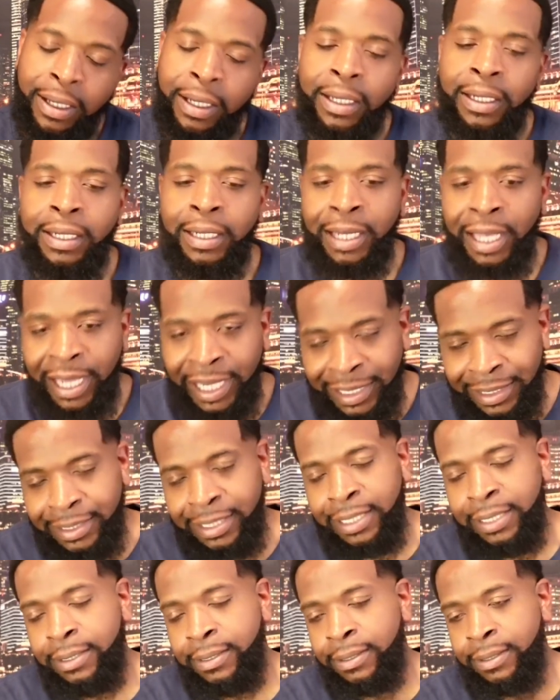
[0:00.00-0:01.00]

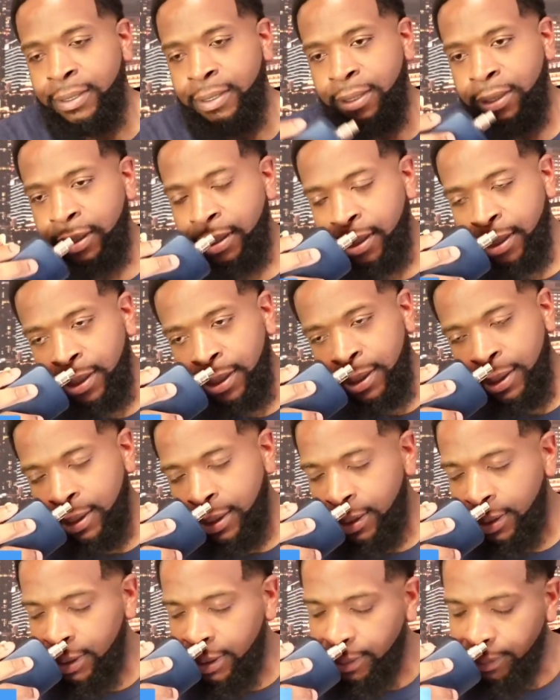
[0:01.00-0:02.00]
Layton.
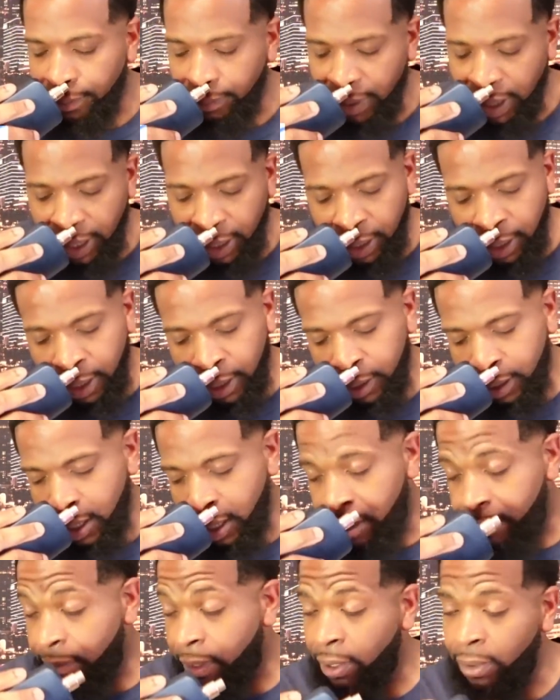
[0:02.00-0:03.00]
Man,
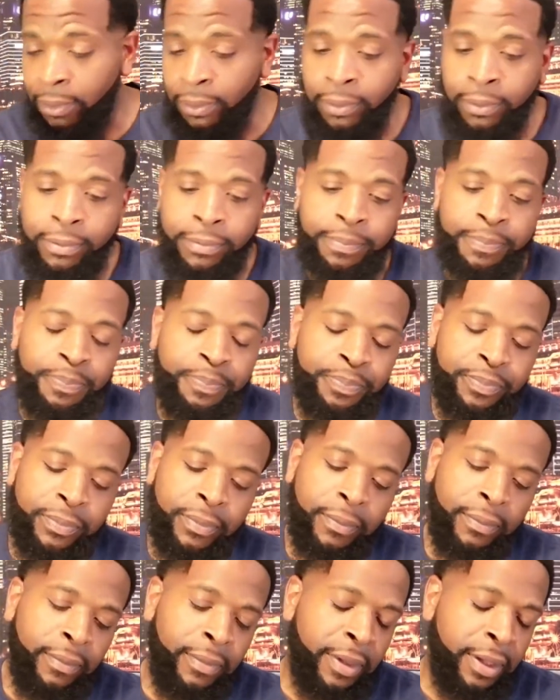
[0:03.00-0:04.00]
come on.
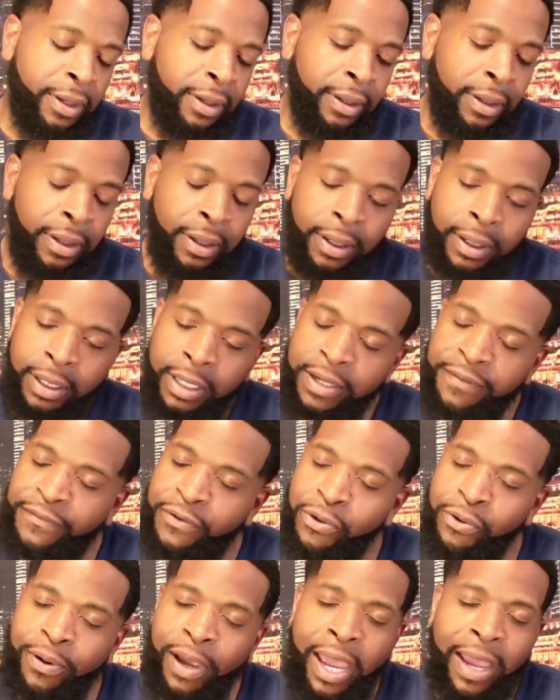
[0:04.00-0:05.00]

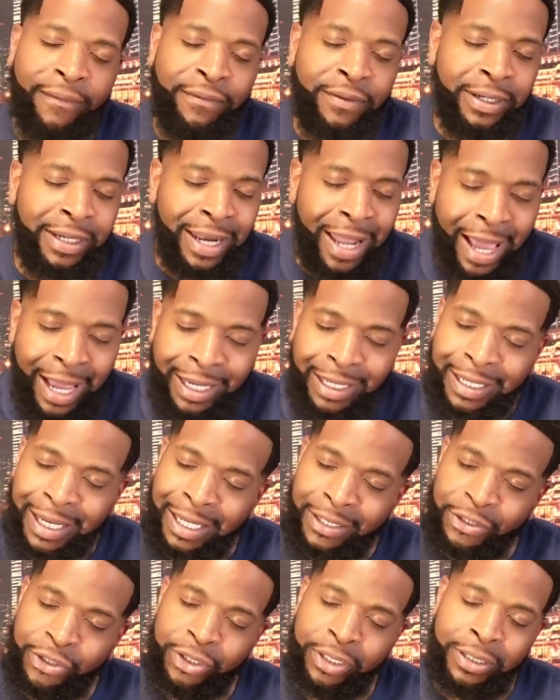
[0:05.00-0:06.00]
If you have not
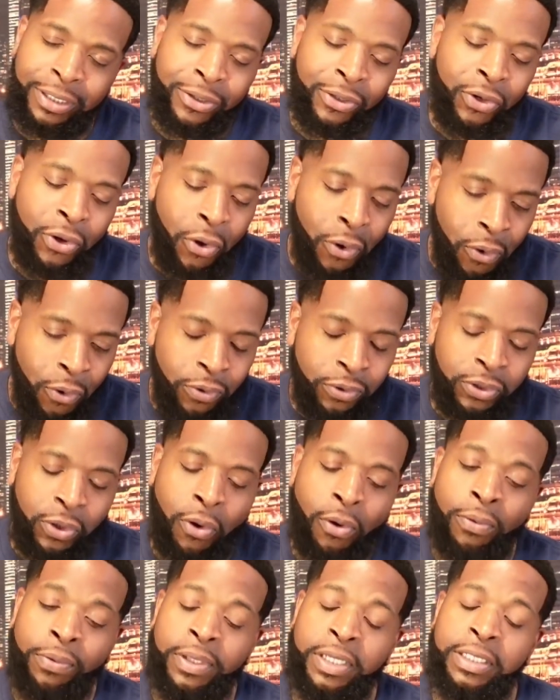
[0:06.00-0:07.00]
got your nose
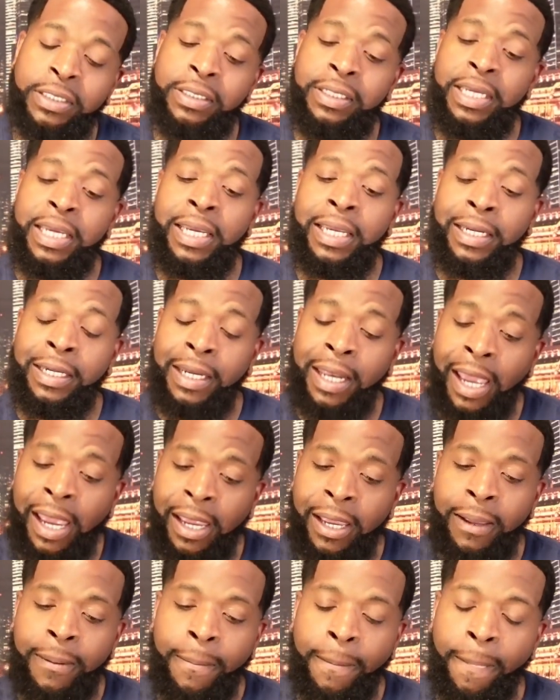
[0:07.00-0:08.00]
on this
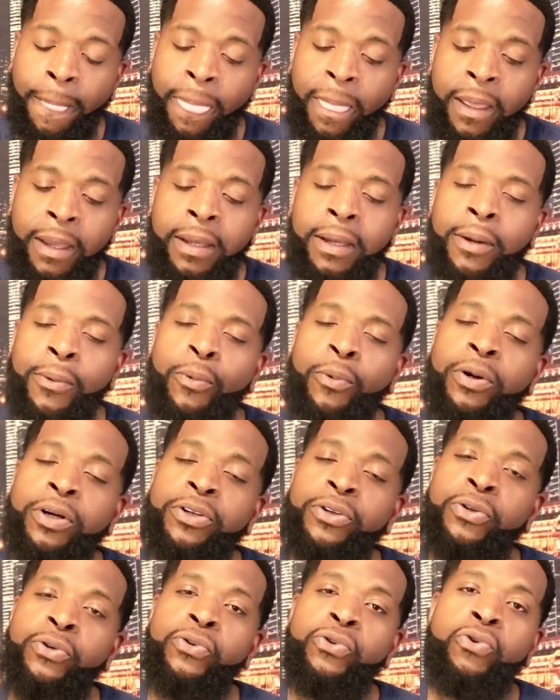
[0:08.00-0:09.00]
DNA, what are
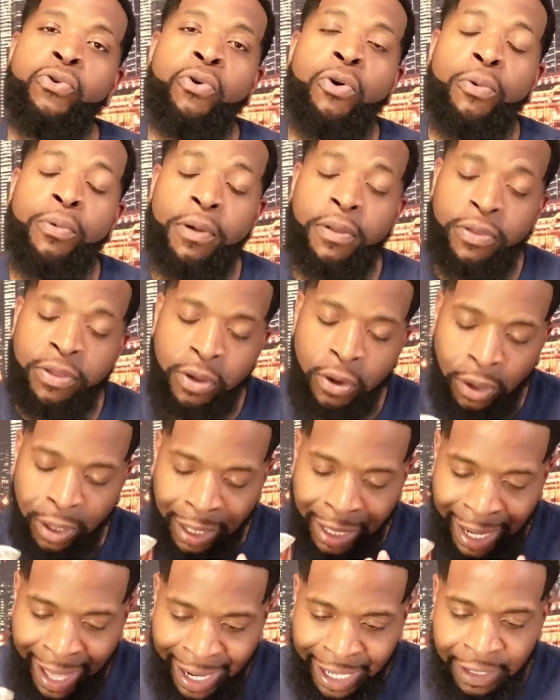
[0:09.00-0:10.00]
you doing with your
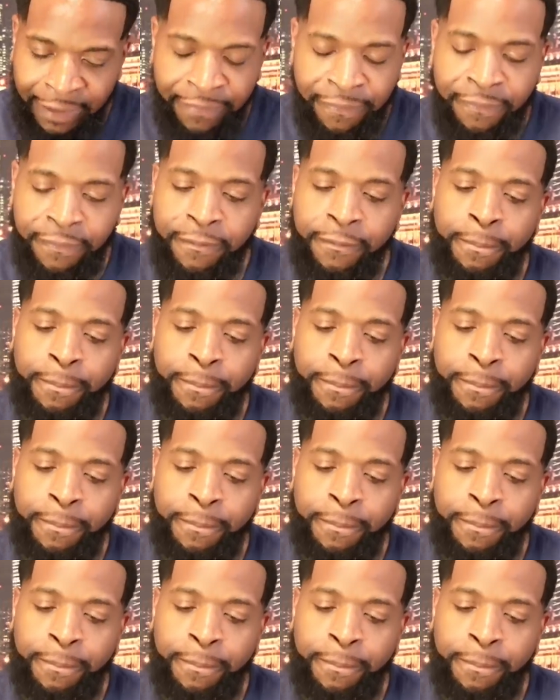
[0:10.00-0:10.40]
life?